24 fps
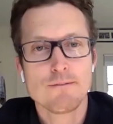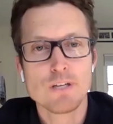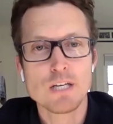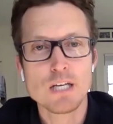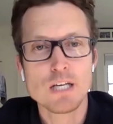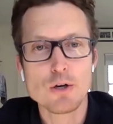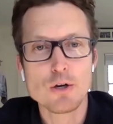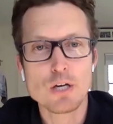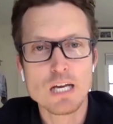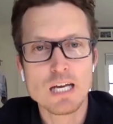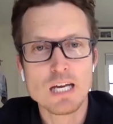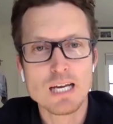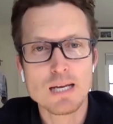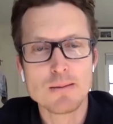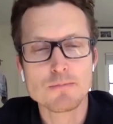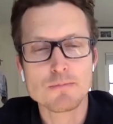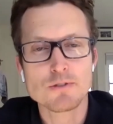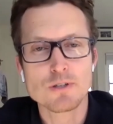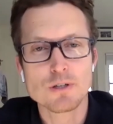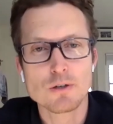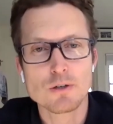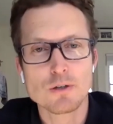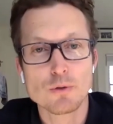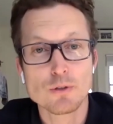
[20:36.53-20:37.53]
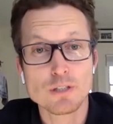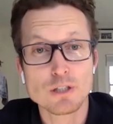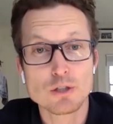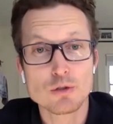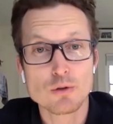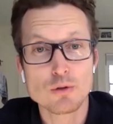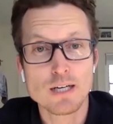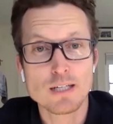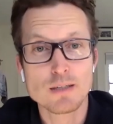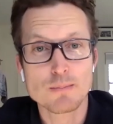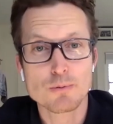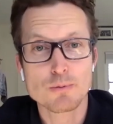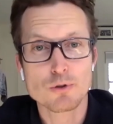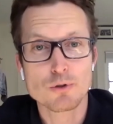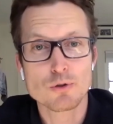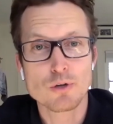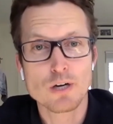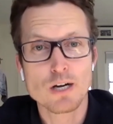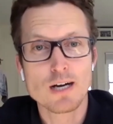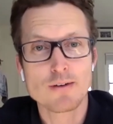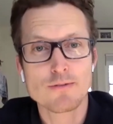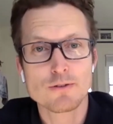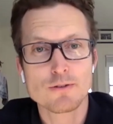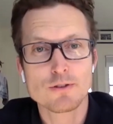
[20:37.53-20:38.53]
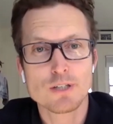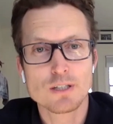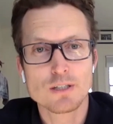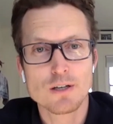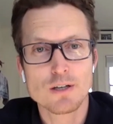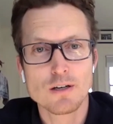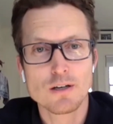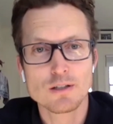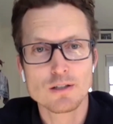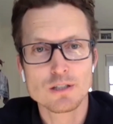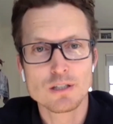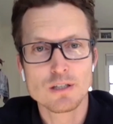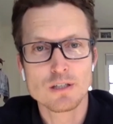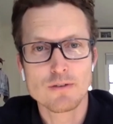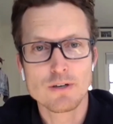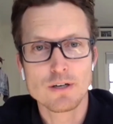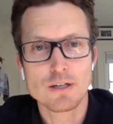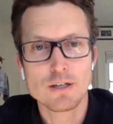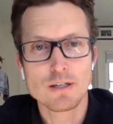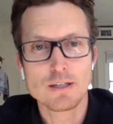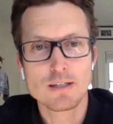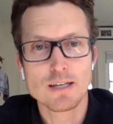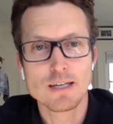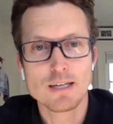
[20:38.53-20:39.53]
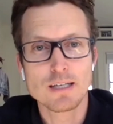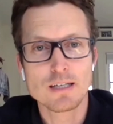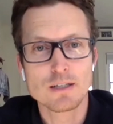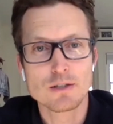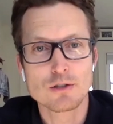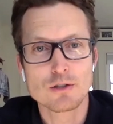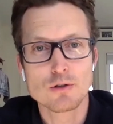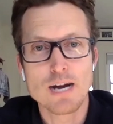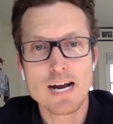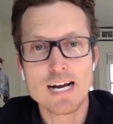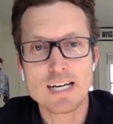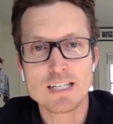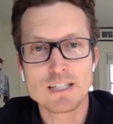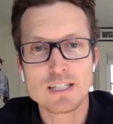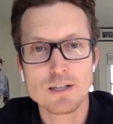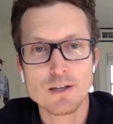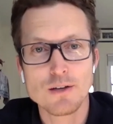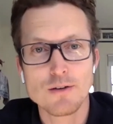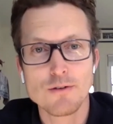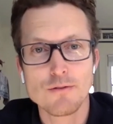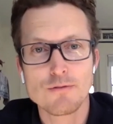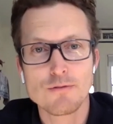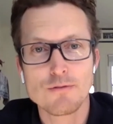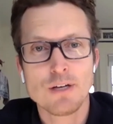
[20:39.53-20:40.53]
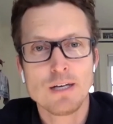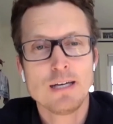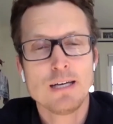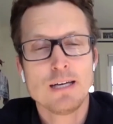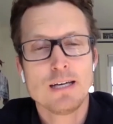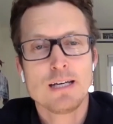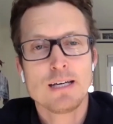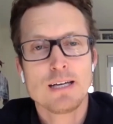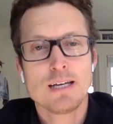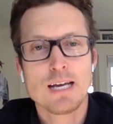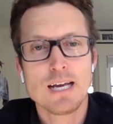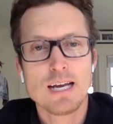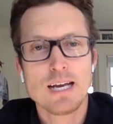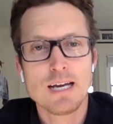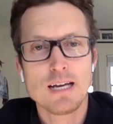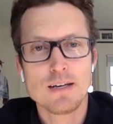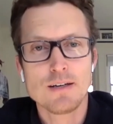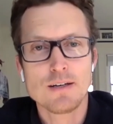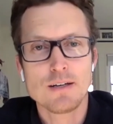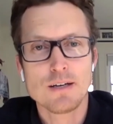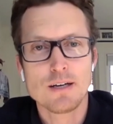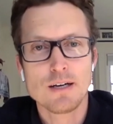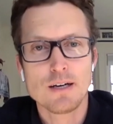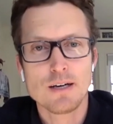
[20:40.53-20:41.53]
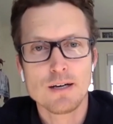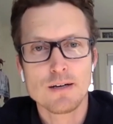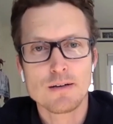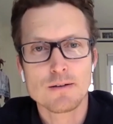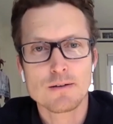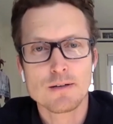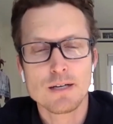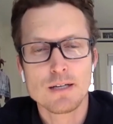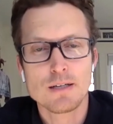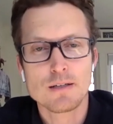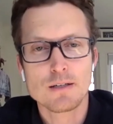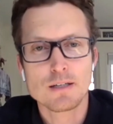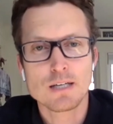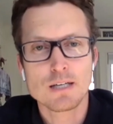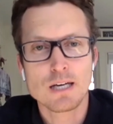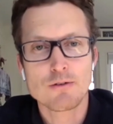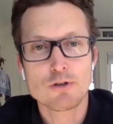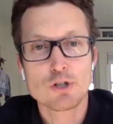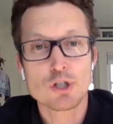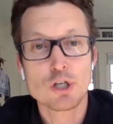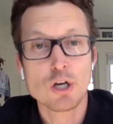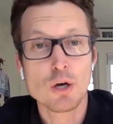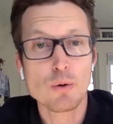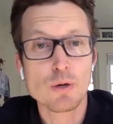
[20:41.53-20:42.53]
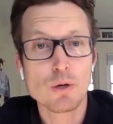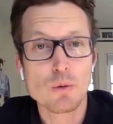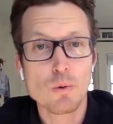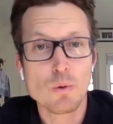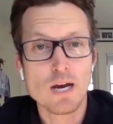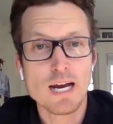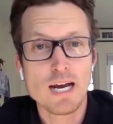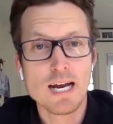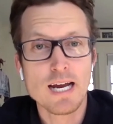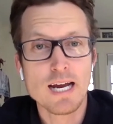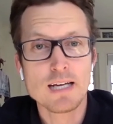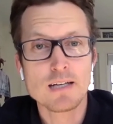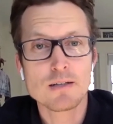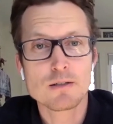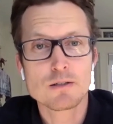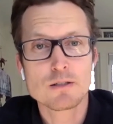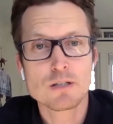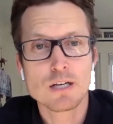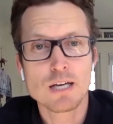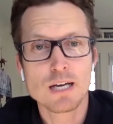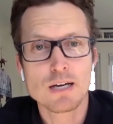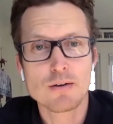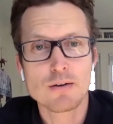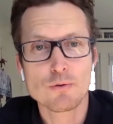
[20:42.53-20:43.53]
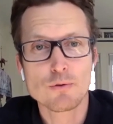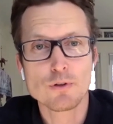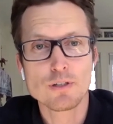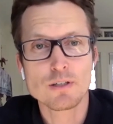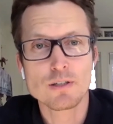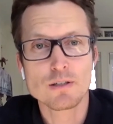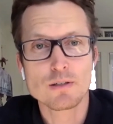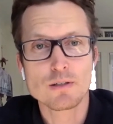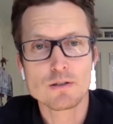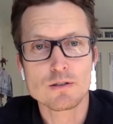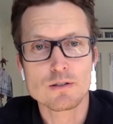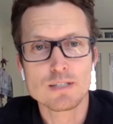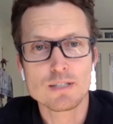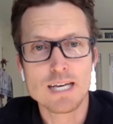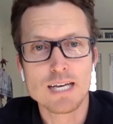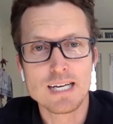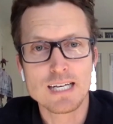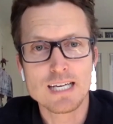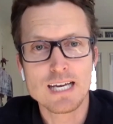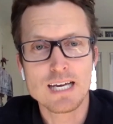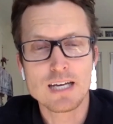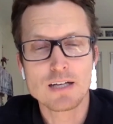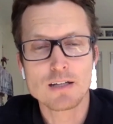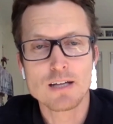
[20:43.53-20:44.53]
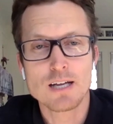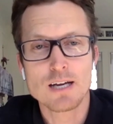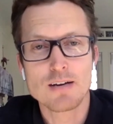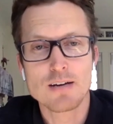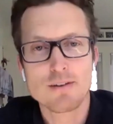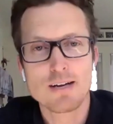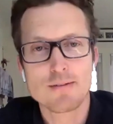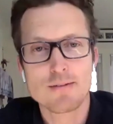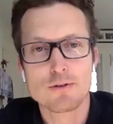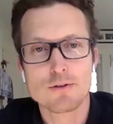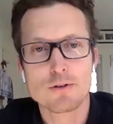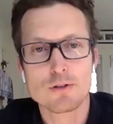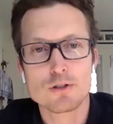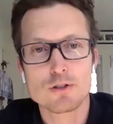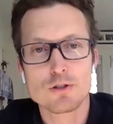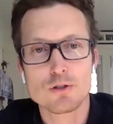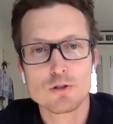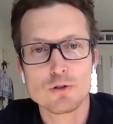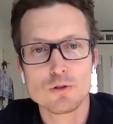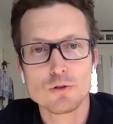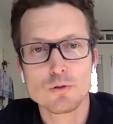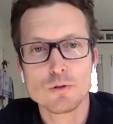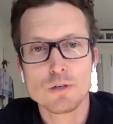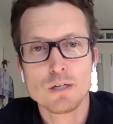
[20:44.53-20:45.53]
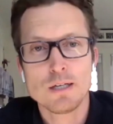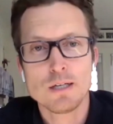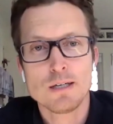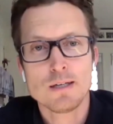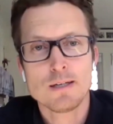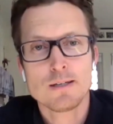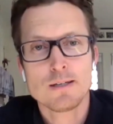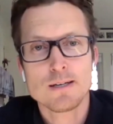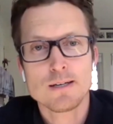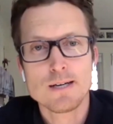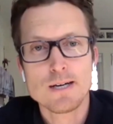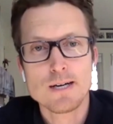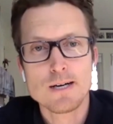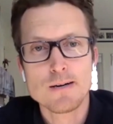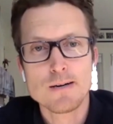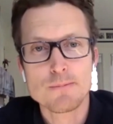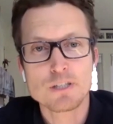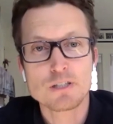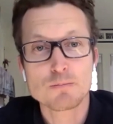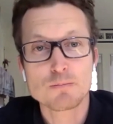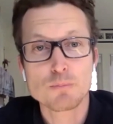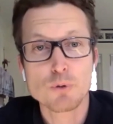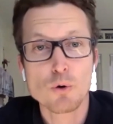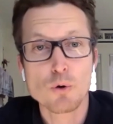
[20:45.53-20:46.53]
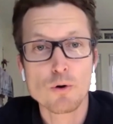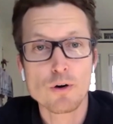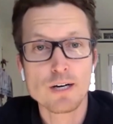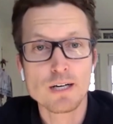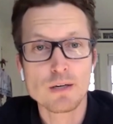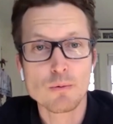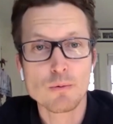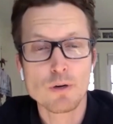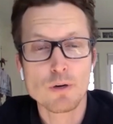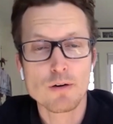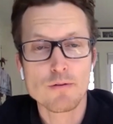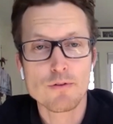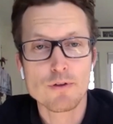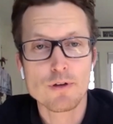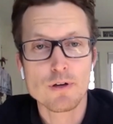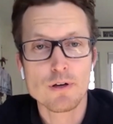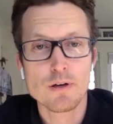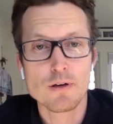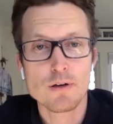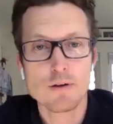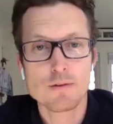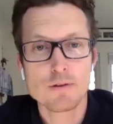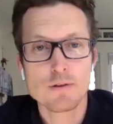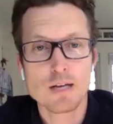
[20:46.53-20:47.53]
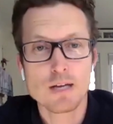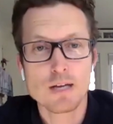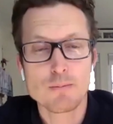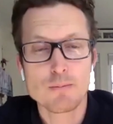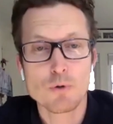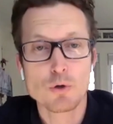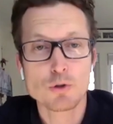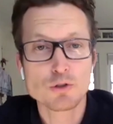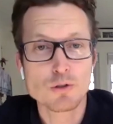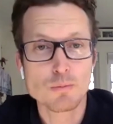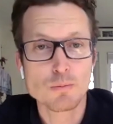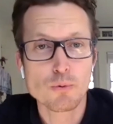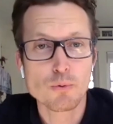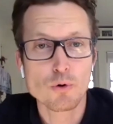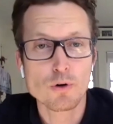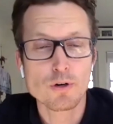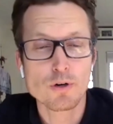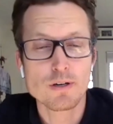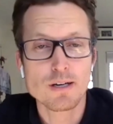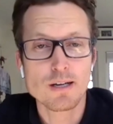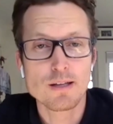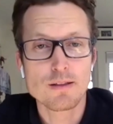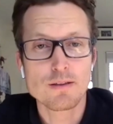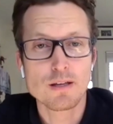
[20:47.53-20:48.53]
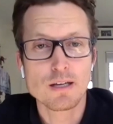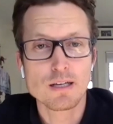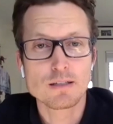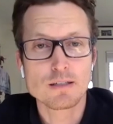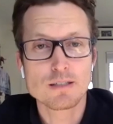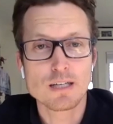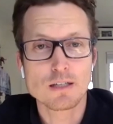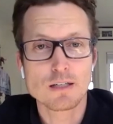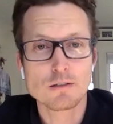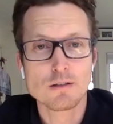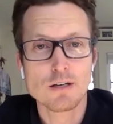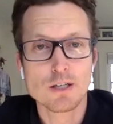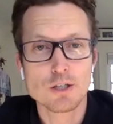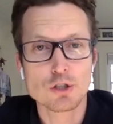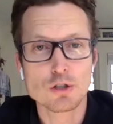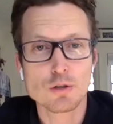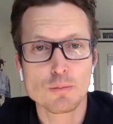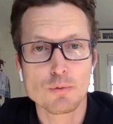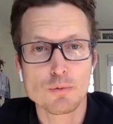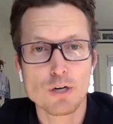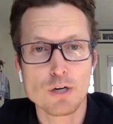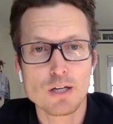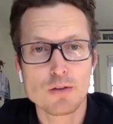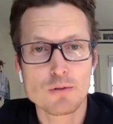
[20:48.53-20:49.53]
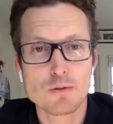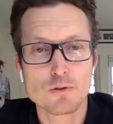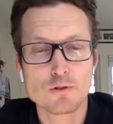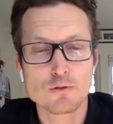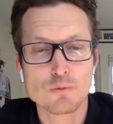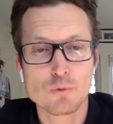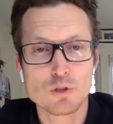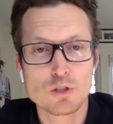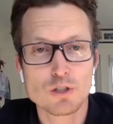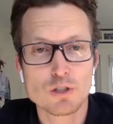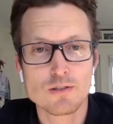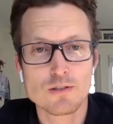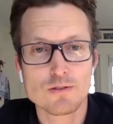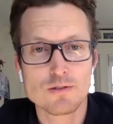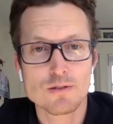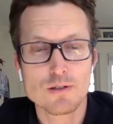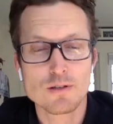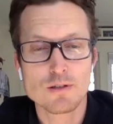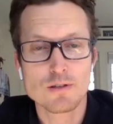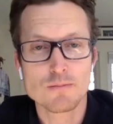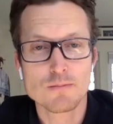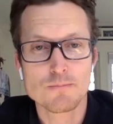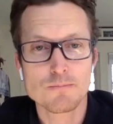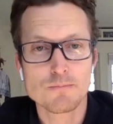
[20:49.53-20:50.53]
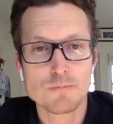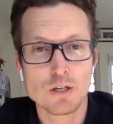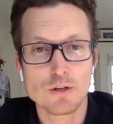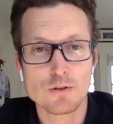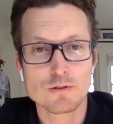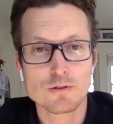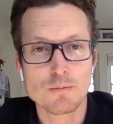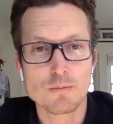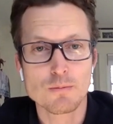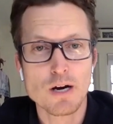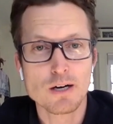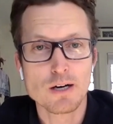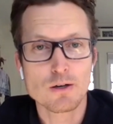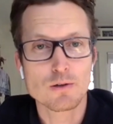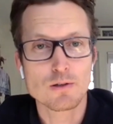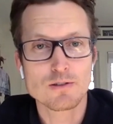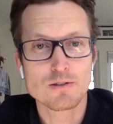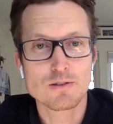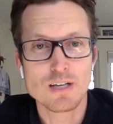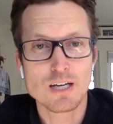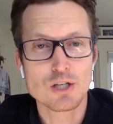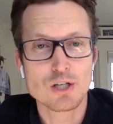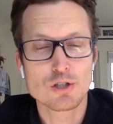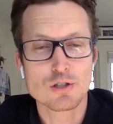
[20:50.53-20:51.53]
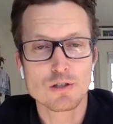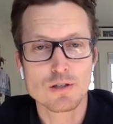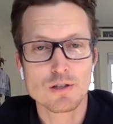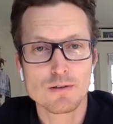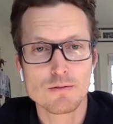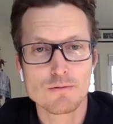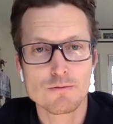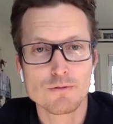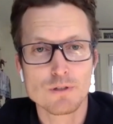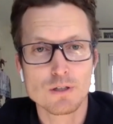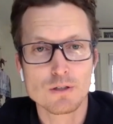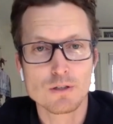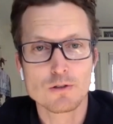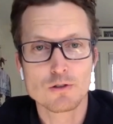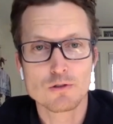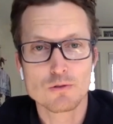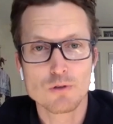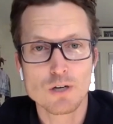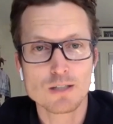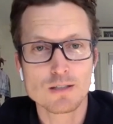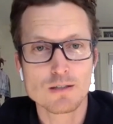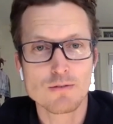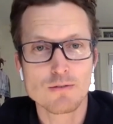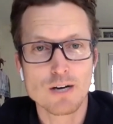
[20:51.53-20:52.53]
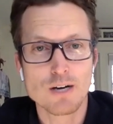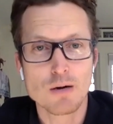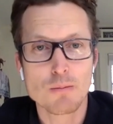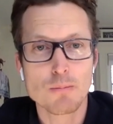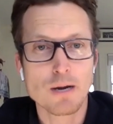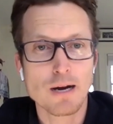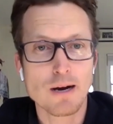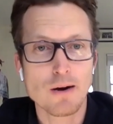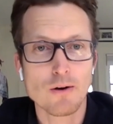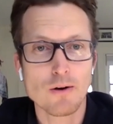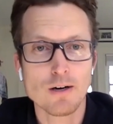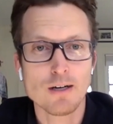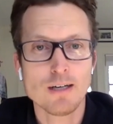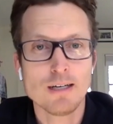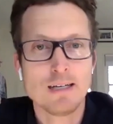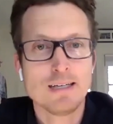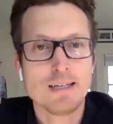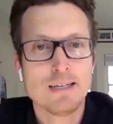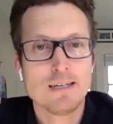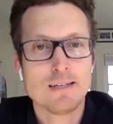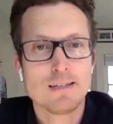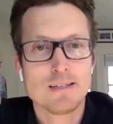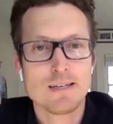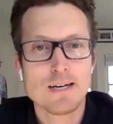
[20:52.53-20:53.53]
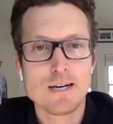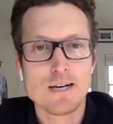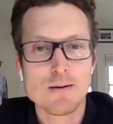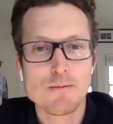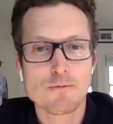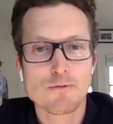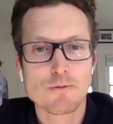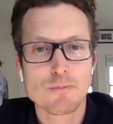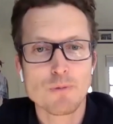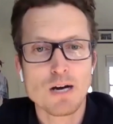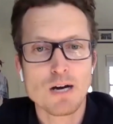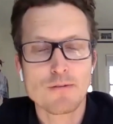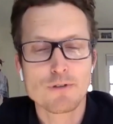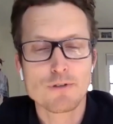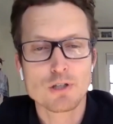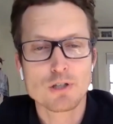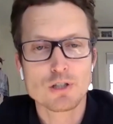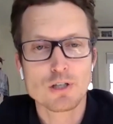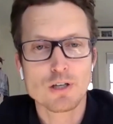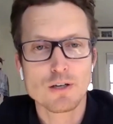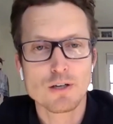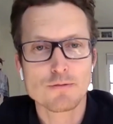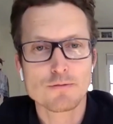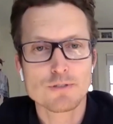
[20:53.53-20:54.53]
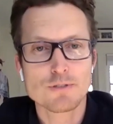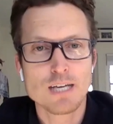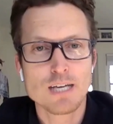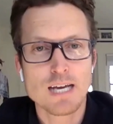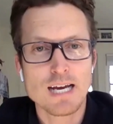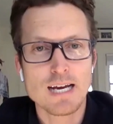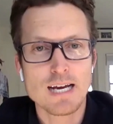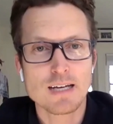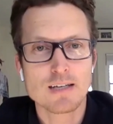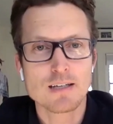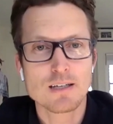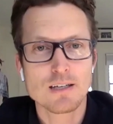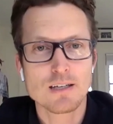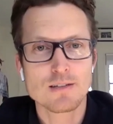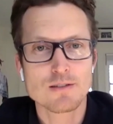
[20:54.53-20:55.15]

video games that are really trying to portray often technology in a very like attractive and uh, and kind of showy way to kind of really dedicate a lot of effort to um, exploring one of the kind of most important, I think, technological breakthroughs, which is the you know democratization of you know destructive air power um, from off-the-shelf tech.